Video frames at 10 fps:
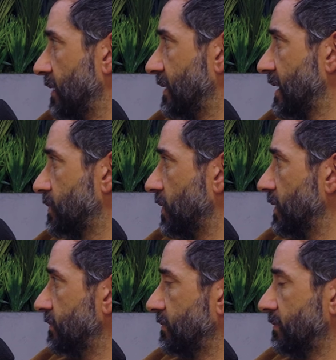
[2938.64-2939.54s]
That's
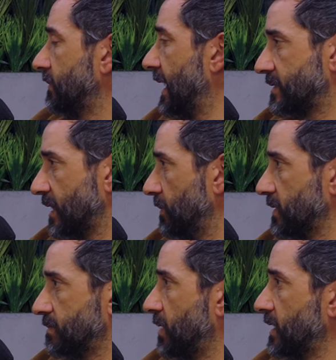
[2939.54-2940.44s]
what that team
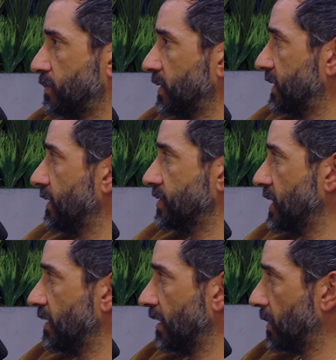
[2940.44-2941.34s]
has put their engineering